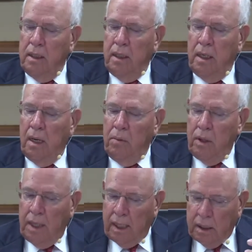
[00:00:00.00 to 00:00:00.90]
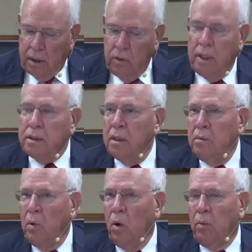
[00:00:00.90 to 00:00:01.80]
And I'm going to get to this in a
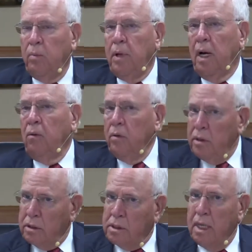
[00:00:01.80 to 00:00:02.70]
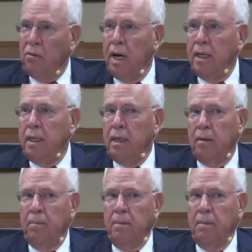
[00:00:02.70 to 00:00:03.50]
moment, but I want to just say right now